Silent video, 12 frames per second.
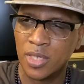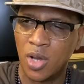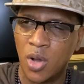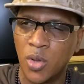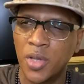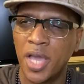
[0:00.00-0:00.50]

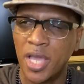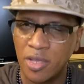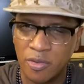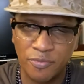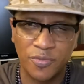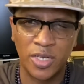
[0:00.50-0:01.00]
okay,
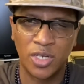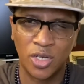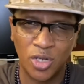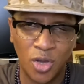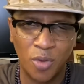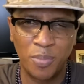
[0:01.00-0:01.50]
feeling a
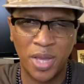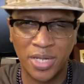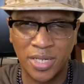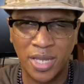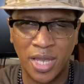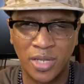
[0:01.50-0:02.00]
little better
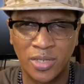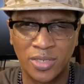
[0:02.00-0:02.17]
now.